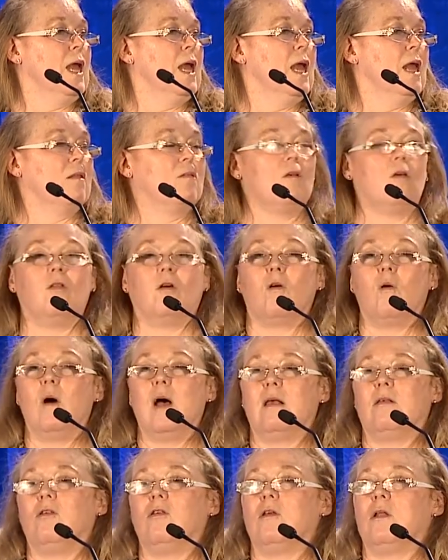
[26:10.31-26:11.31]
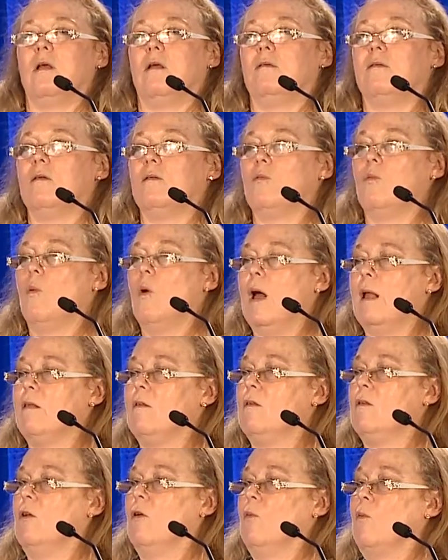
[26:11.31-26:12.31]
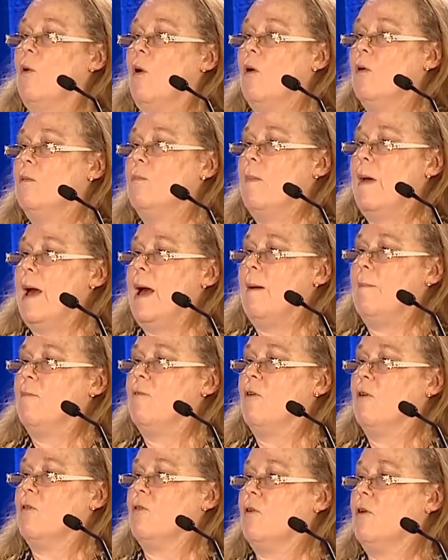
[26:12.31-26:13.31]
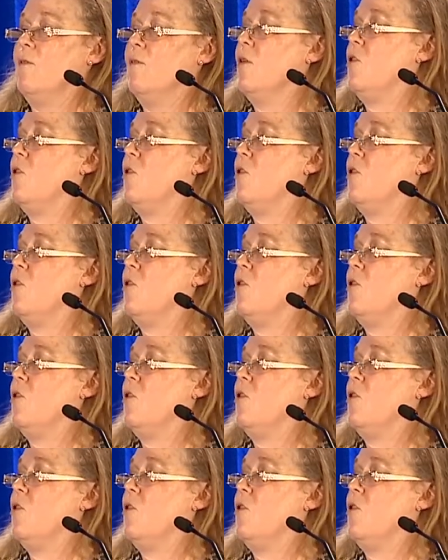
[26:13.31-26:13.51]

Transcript: And so the question is what's your roadmap for sort of